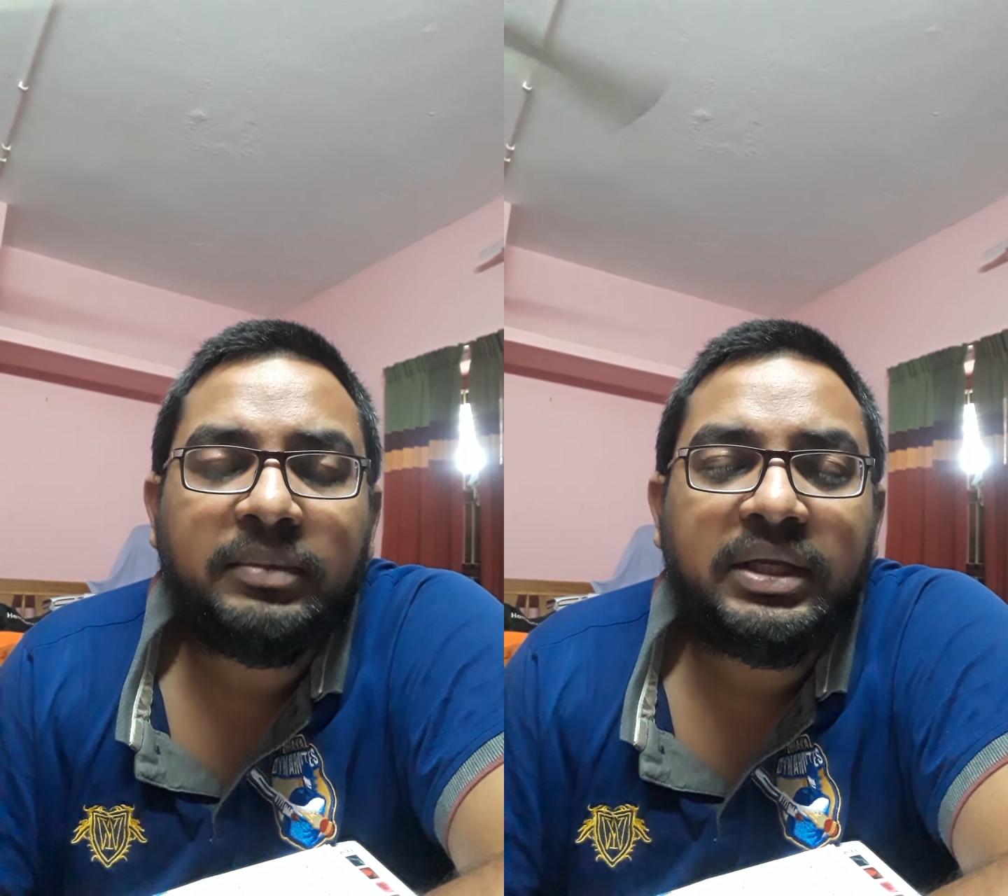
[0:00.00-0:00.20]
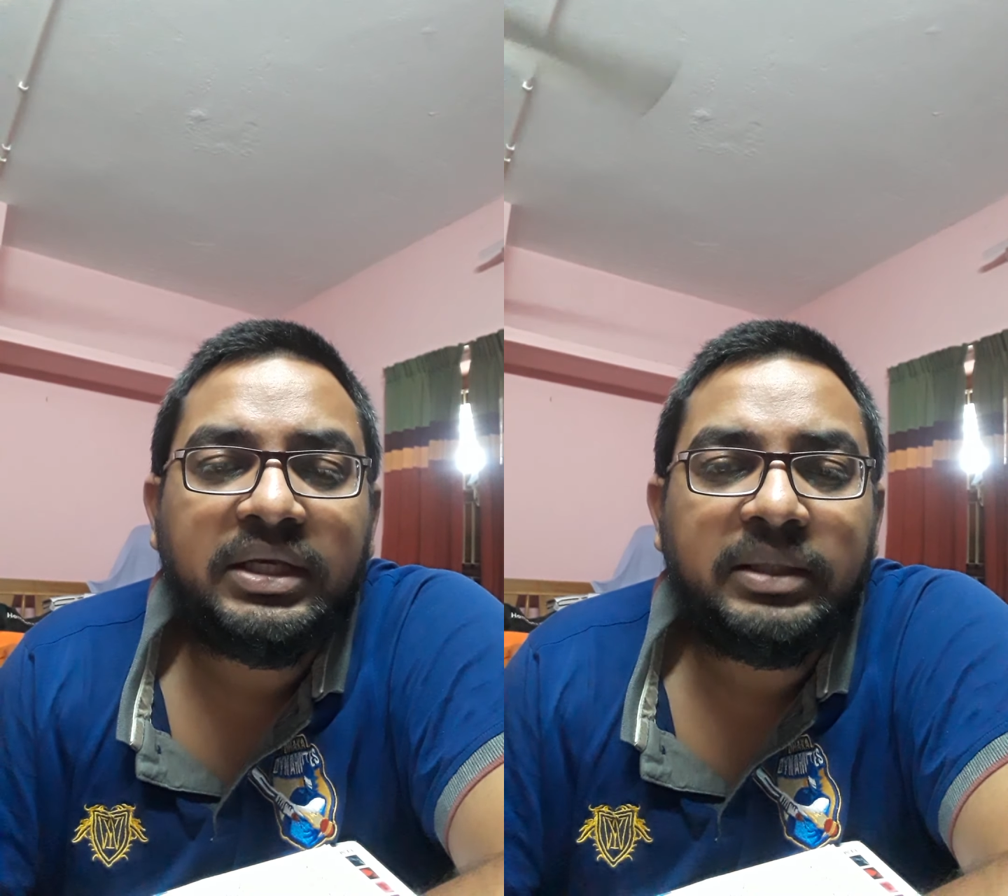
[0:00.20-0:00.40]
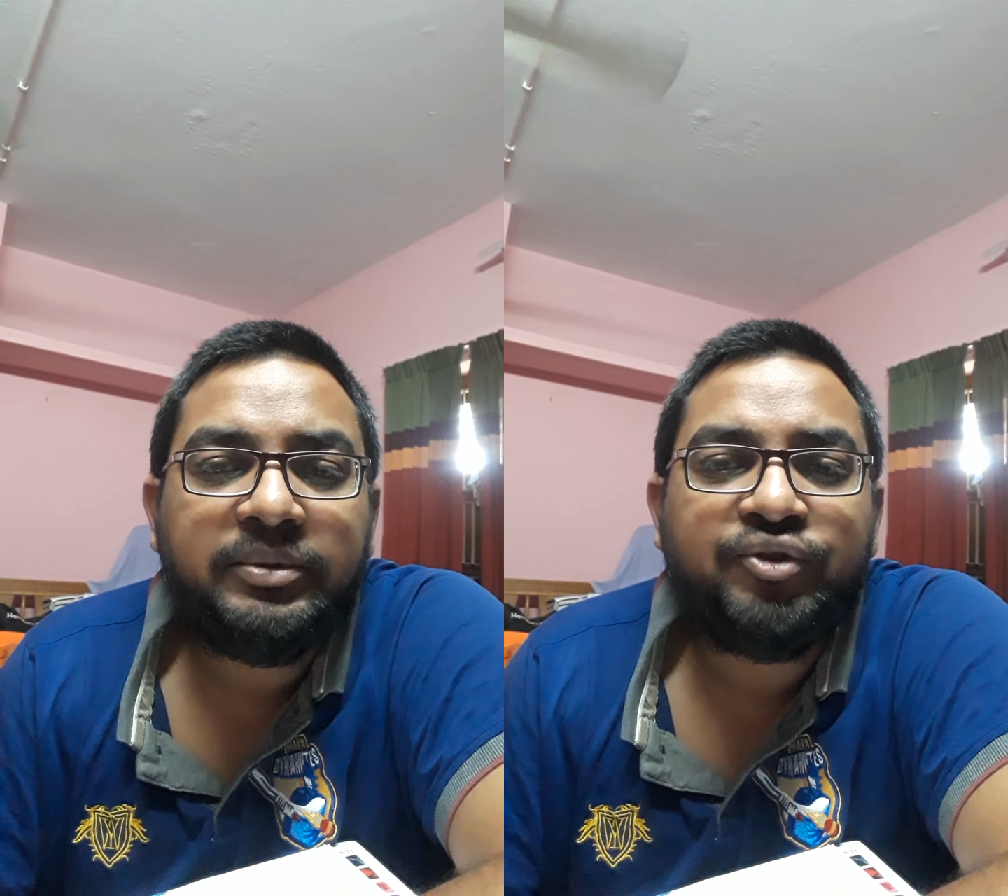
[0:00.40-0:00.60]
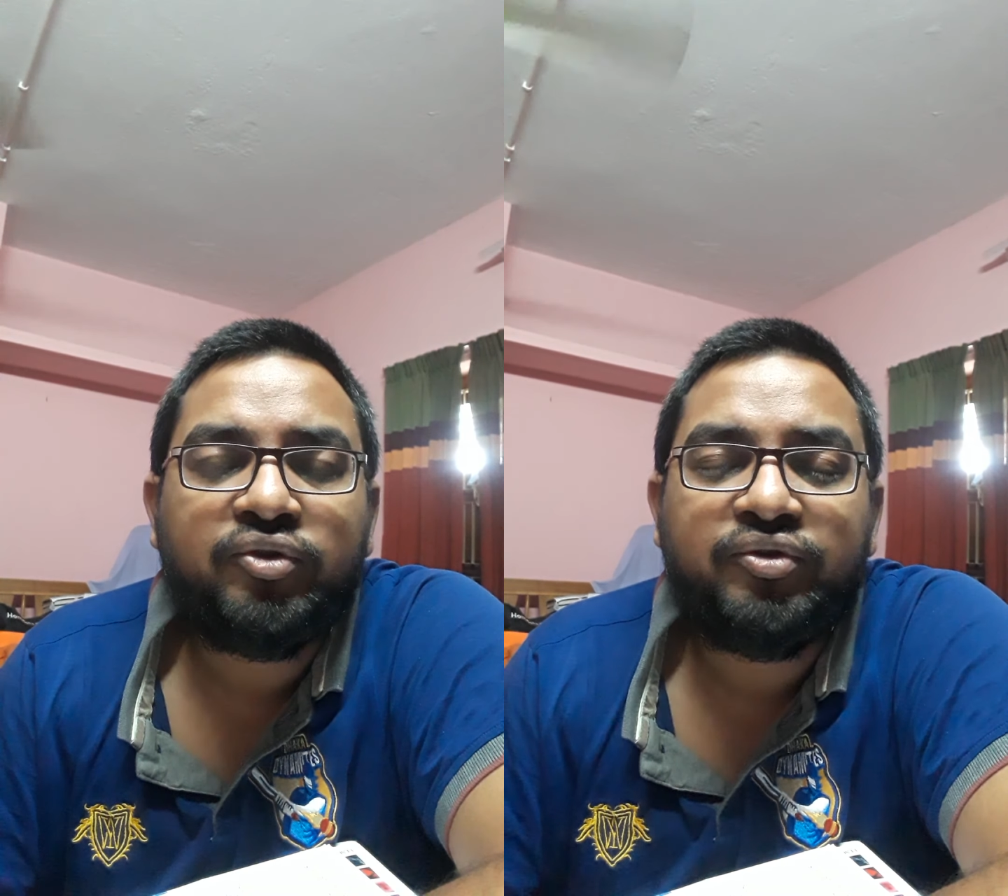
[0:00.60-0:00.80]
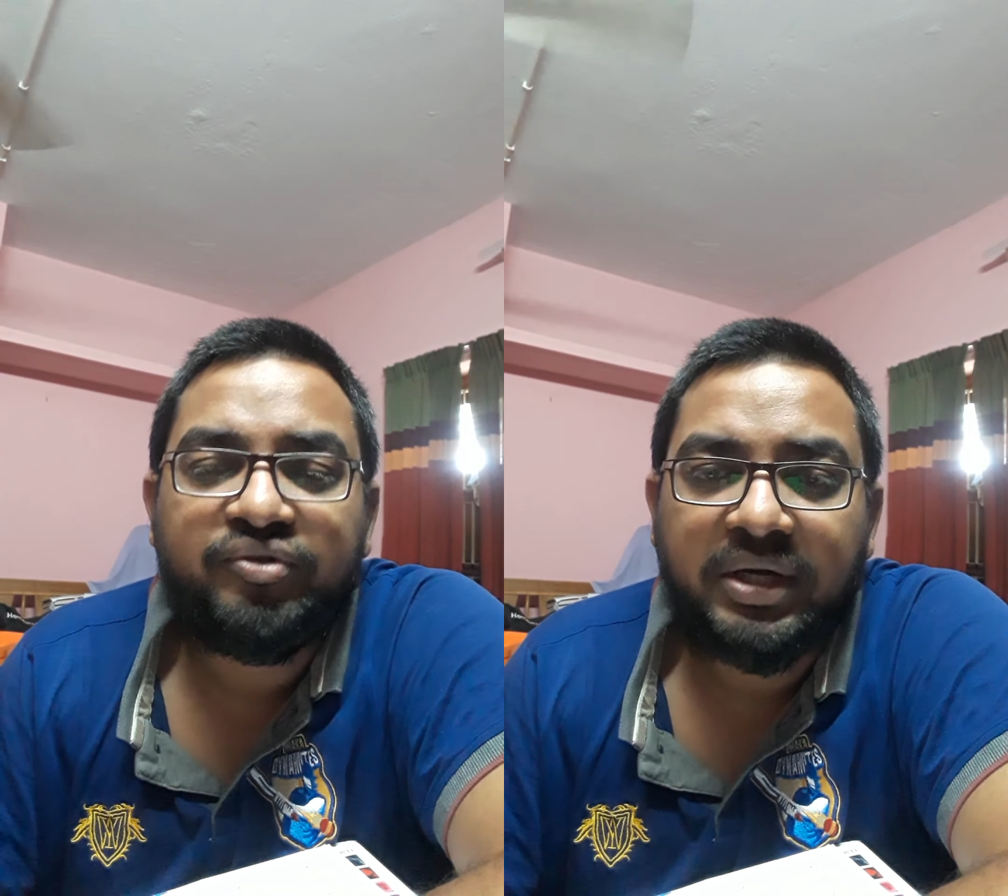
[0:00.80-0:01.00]

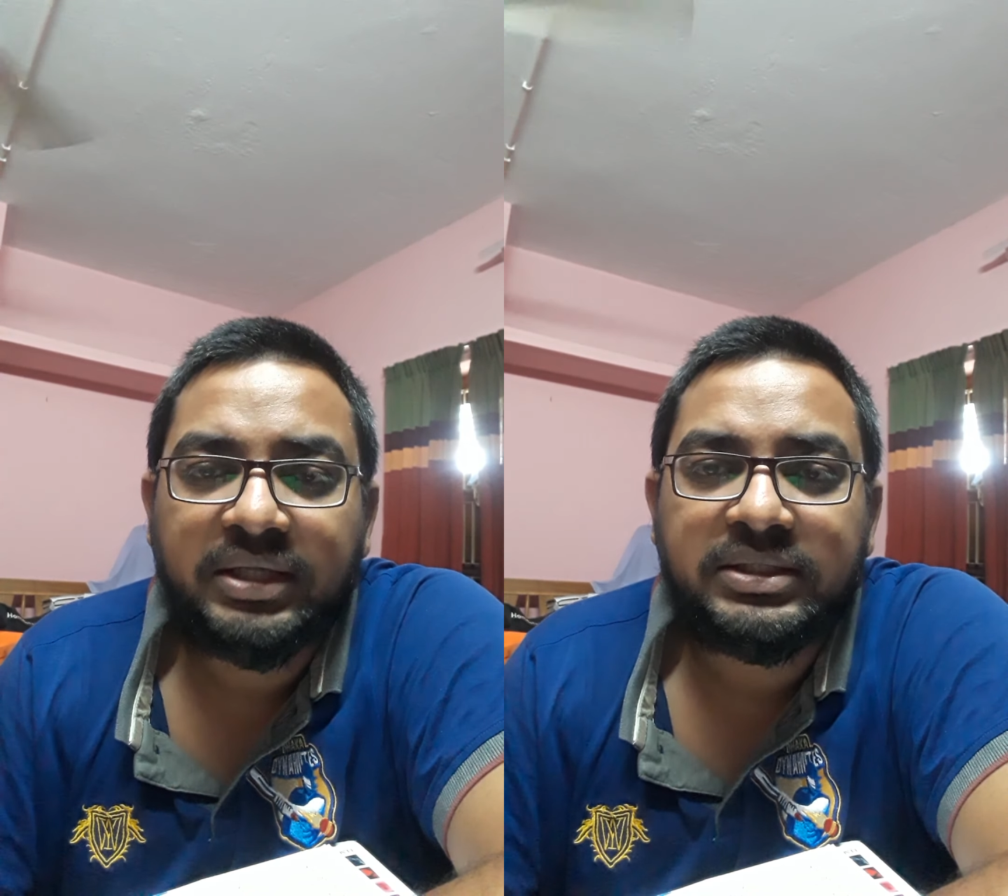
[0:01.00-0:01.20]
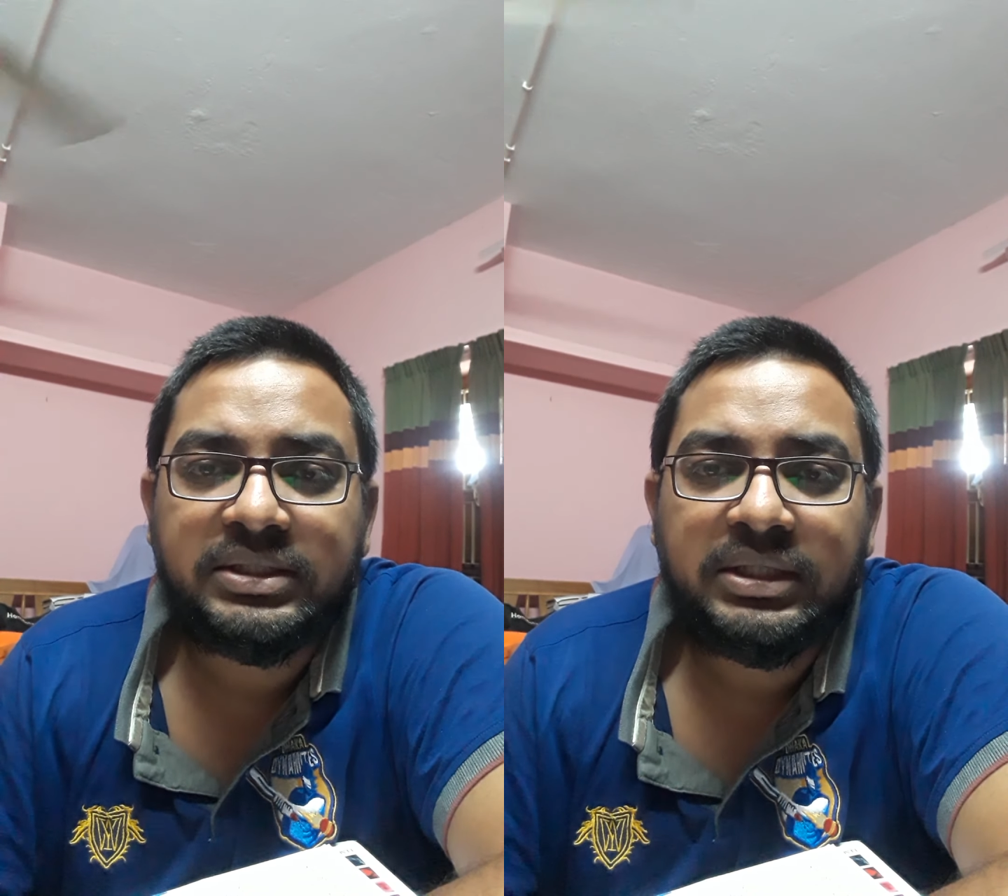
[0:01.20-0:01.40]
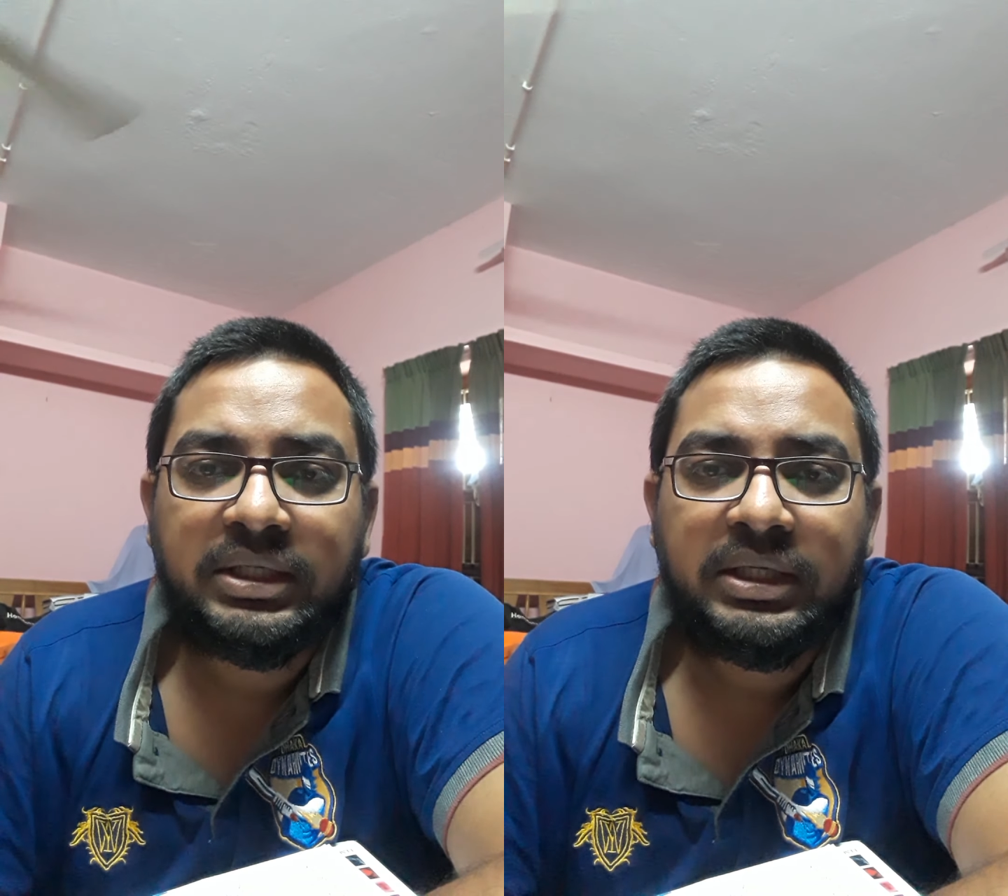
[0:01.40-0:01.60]
inhibitor drugs,